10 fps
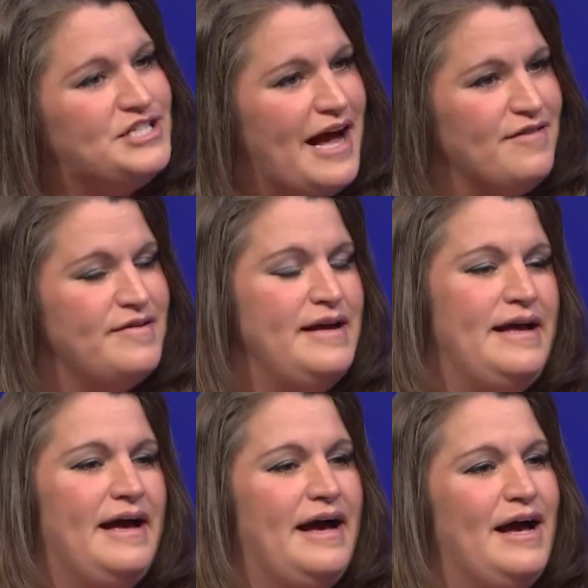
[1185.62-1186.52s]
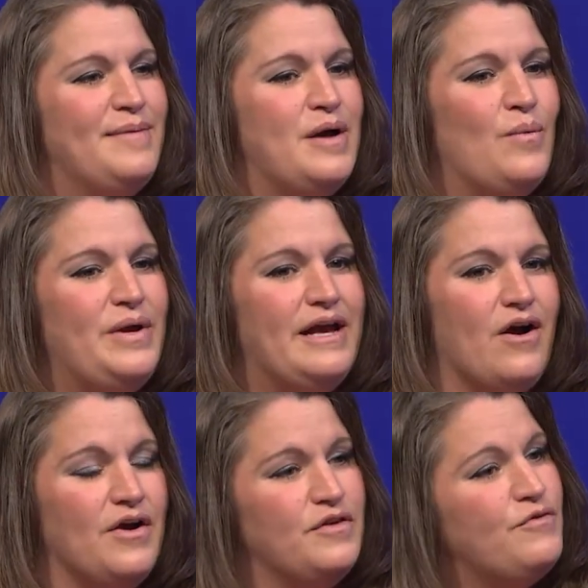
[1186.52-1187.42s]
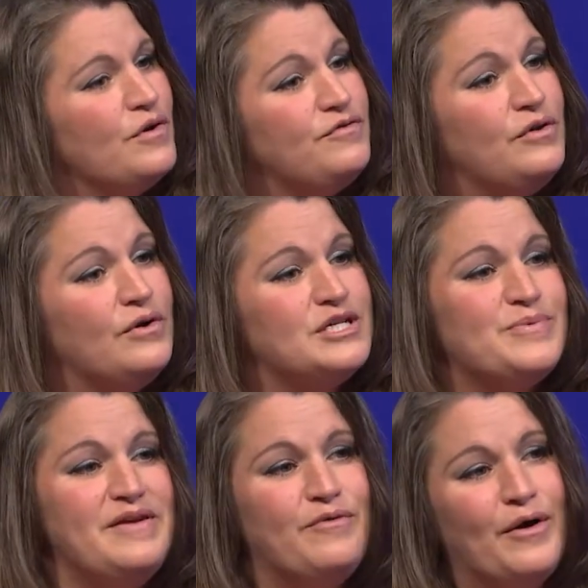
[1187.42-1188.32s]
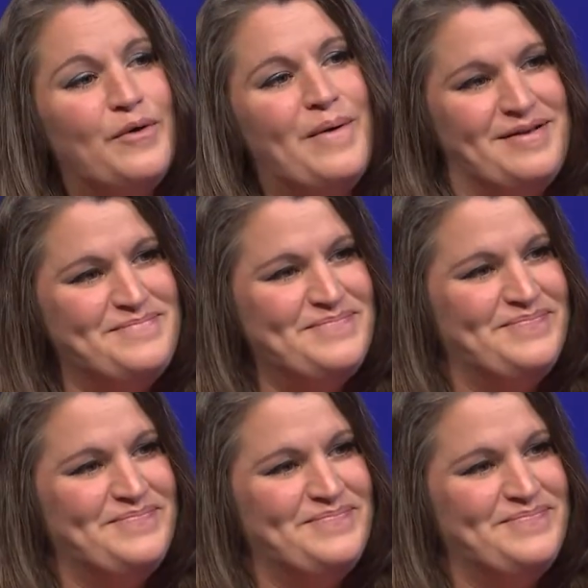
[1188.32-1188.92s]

Ave. Mm-hmm. We are on the 4th floor, Suite 401.